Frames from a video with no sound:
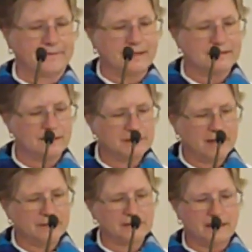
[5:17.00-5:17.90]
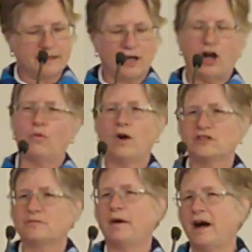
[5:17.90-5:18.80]
And sometimes, like a watch
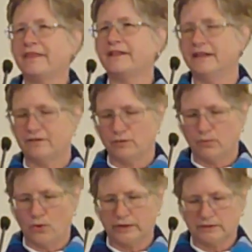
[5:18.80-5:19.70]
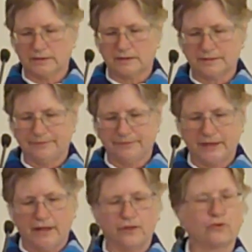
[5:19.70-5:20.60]
pot that never boils,
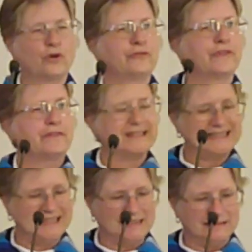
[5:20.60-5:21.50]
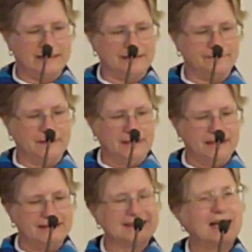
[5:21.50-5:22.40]
the growth of the seedling
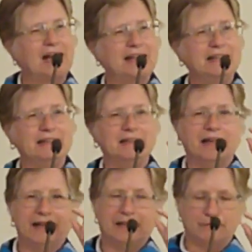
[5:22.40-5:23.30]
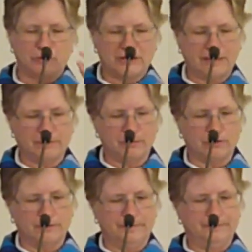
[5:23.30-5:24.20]
is tiny and imperceptible.